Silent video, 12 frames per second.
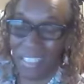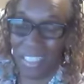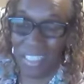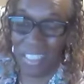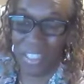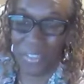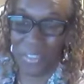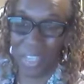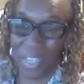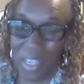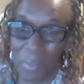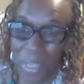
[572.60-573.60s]
didn't learn
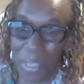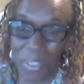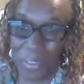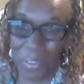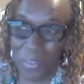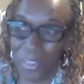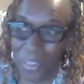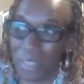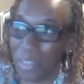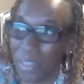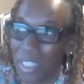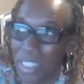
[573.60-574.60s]
that on my own. It
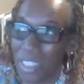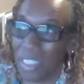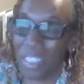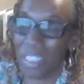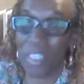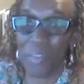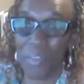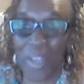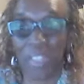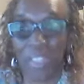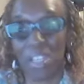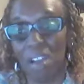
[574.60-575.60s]
was just sitting
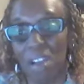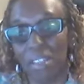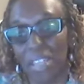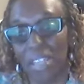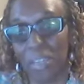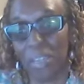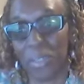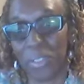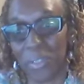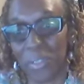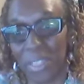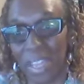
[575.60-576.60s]
around and talking like we're
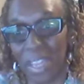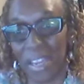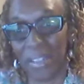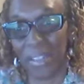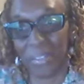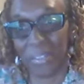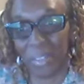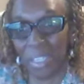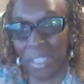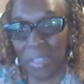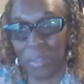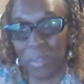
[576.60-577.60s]
doing now,
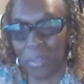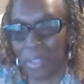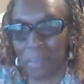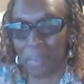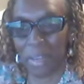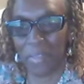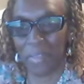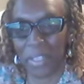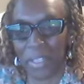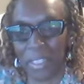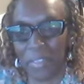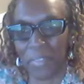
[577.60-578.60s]
with one of my
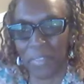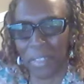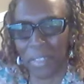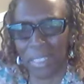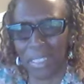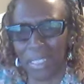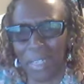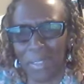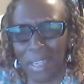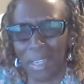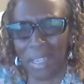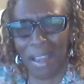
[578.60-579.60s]
very good friends. And I was
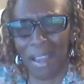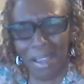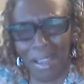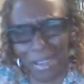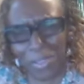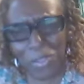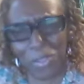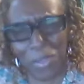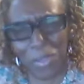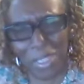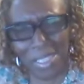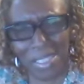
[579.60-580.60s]
like, I had a
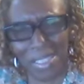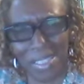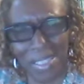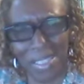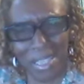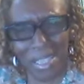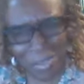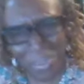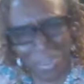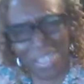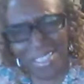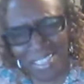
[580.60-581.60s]
choice and
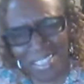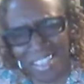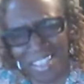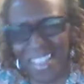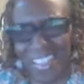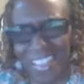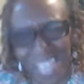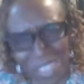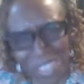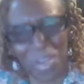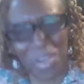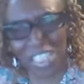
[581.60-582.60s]
what? And that's
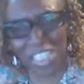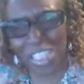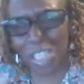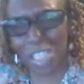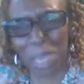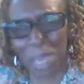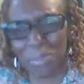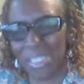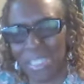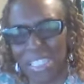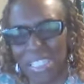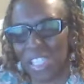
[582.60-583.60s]
why this is
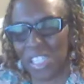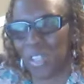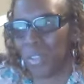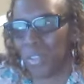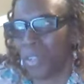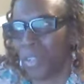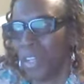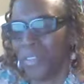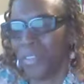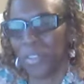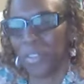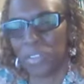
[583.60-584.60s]
happening. And so
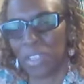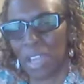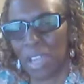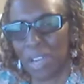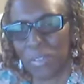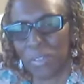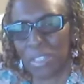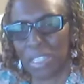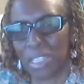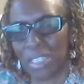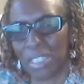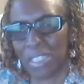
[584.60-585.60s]
those are the
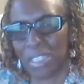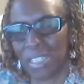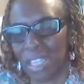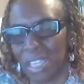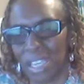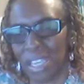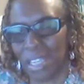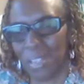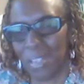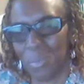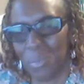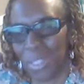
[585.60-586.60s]
conversations that
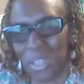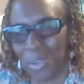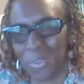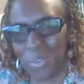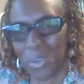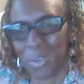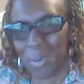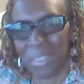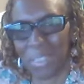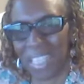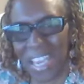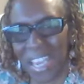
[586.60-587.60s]
we don't
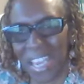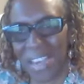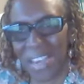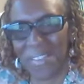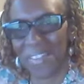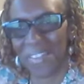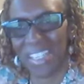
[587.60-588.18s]
normally have,